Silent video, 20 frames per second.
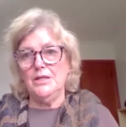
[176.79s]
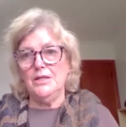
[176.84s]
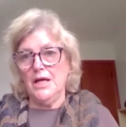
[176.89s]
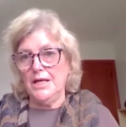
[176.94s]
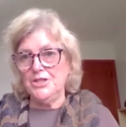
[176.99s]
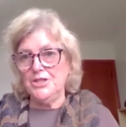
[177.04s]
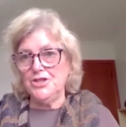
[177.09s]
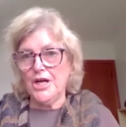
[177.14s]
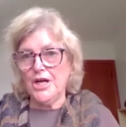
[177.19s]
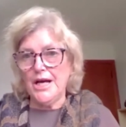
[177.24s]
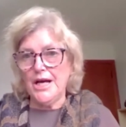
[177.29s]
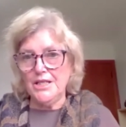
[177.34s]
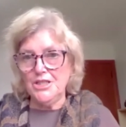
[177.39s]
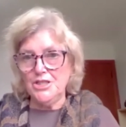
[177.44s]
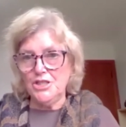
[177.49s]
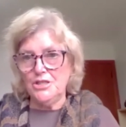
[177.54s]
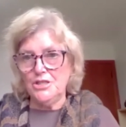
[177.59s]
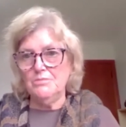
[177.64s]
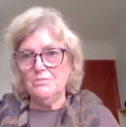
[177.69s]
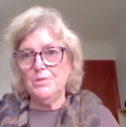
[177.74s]

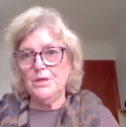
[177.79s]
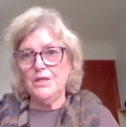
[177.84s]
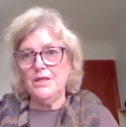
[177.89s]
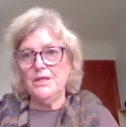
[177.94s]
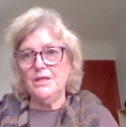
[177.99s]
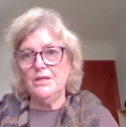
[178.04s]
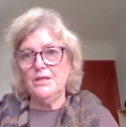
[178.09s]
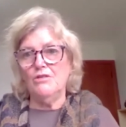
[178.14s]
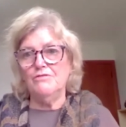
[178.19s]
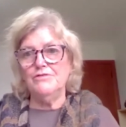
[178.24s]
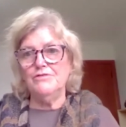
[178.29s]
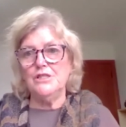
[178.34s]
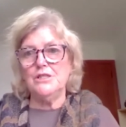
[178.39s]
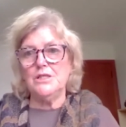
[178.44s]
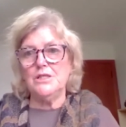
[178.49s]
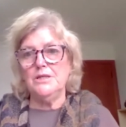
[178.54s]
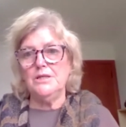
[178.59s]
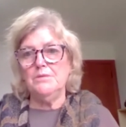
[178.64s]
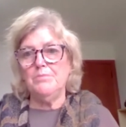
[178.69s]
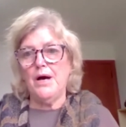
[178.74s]
education being
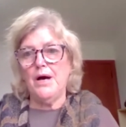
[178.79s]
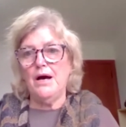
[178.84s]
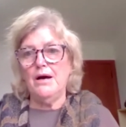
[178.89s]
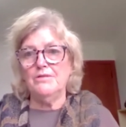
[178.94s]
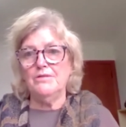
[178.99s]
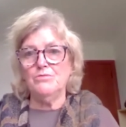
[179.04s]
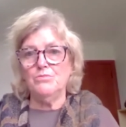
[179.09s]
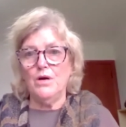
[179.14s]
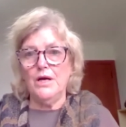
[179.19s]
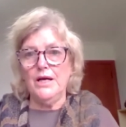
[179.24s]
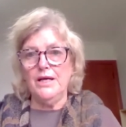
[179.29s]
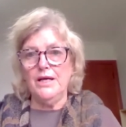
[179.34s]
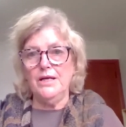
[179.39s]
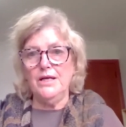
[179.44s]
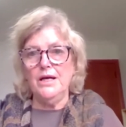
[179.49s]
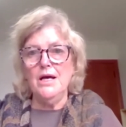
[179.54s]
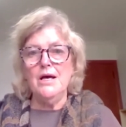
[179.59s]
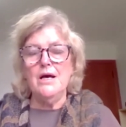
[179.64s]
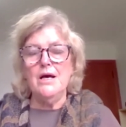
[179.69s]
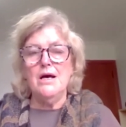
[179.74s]
obviously a pathway
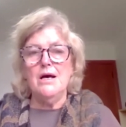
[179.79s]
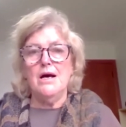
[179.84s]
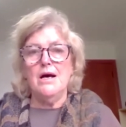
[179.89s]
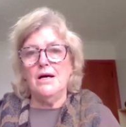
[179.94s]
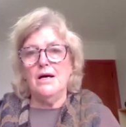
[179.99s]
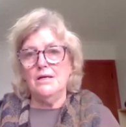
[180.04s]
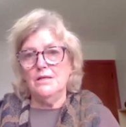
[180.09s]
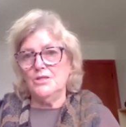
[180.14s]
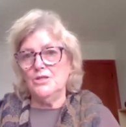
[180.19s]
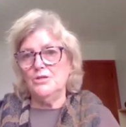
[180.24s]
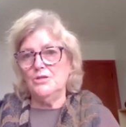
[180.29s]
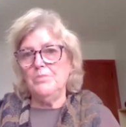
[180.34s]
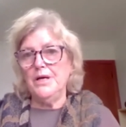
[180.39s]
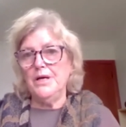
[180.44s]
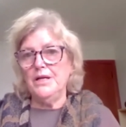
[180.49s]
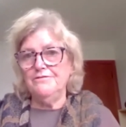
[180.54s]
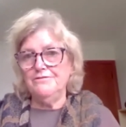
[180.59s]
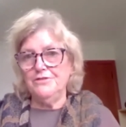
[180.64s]
to better